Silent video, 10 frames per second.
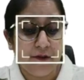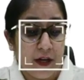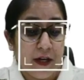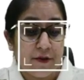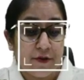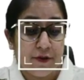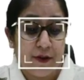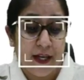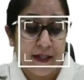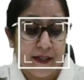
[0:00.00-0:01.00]
three
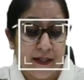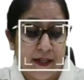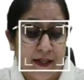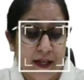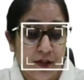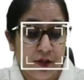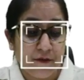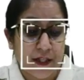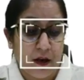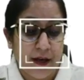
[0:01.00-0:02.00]
sets of data,
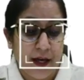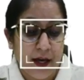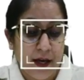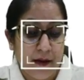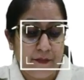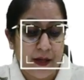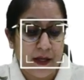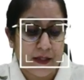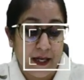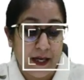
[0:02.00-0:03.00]
A, B, C,
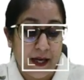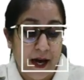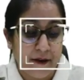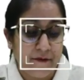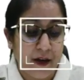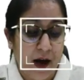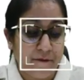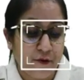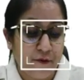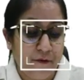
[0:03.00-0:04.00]
and we have to
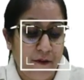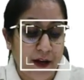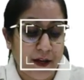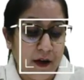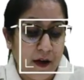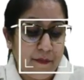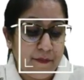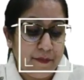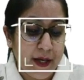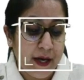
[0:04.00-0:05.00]
find PA
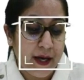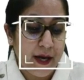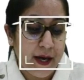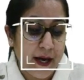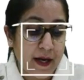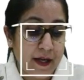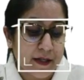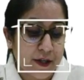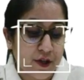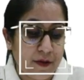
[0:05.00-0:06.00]
intersection
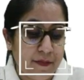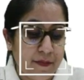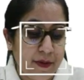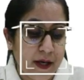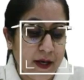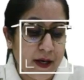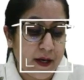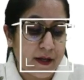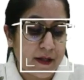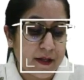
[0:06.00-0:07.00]
B intersection
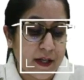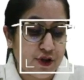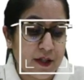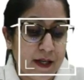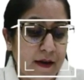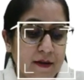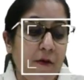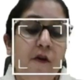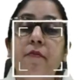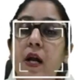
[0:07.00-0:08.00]
C, then the
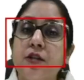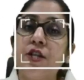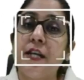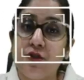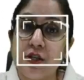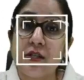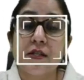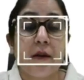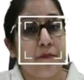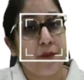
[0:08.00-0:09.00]
formula changes
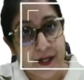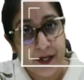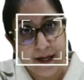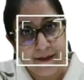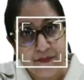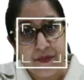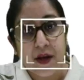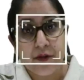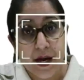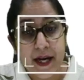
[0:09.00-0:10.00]
completely,
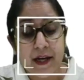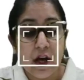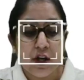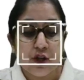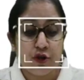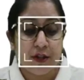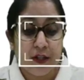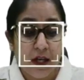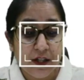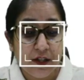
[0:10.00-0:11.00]
right? So
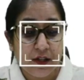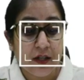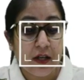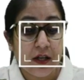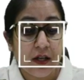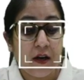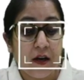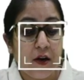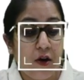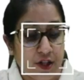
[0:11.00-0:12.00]
this logic
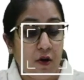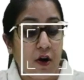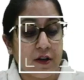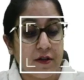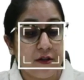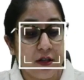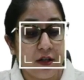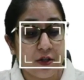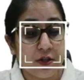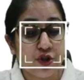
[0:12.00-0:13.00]
or this
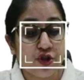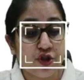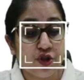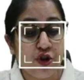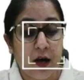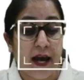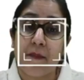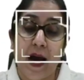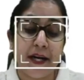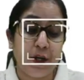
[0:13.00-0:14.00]
shortcut can be
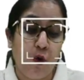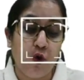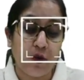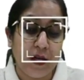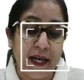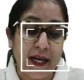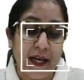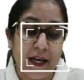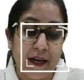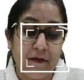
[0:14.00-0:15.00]
applied only
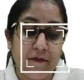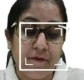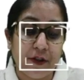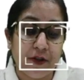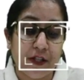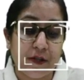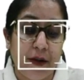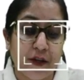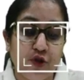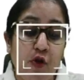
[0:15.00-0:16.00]
with respect
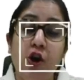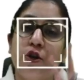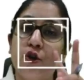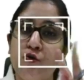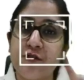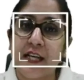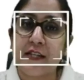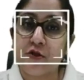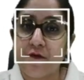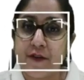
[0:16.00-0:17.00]
to two sets
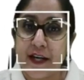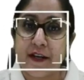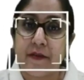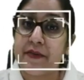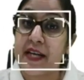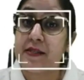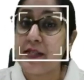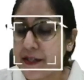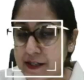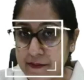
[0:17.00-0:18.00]
of data. That's
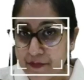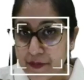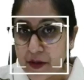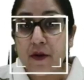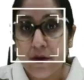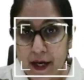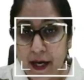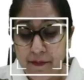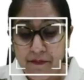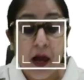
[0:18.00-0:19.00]
it.
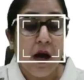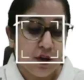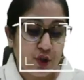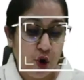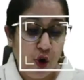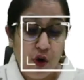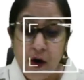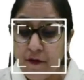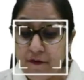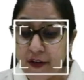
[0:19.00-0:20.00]
Okay, so
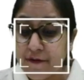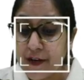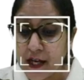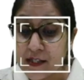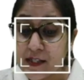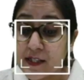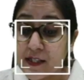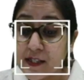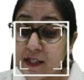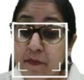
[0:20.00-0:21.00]
we've done some
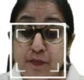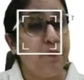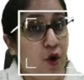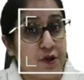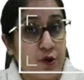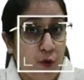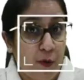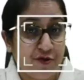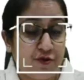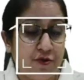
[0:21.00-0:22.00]
pretty important
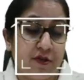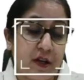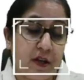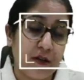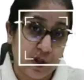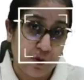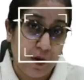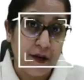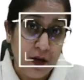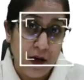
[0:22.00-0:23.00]
questions in this
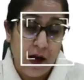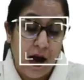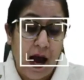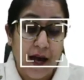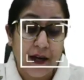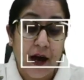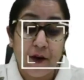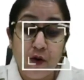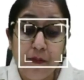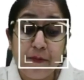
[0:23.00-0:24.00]
one, and I
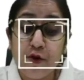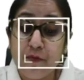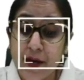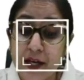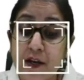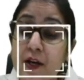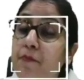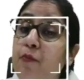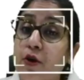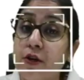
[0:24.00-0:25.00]
hope you make an
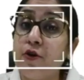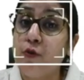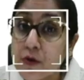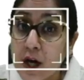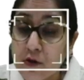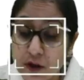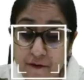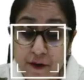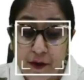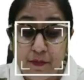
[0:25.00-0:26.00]
important note out of
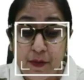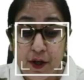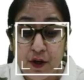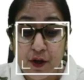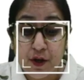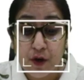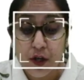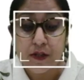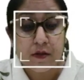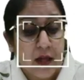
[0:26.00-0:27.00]
it, because
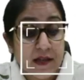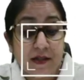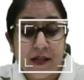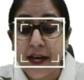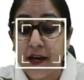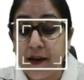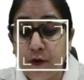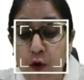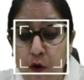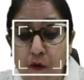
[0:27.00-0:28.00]
things like
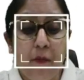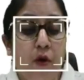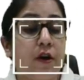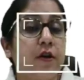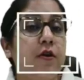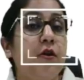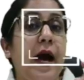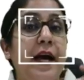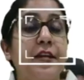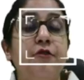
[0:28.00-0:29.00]
ANCOVA model
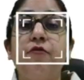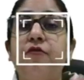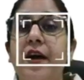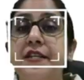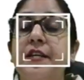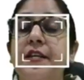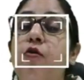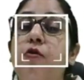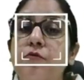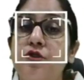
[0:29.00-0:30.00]
and finding
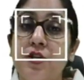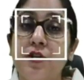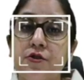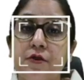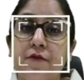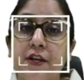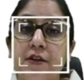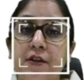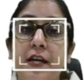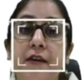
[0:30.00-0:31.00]
homogeneous of
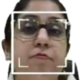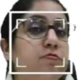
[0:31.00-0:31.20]
degree,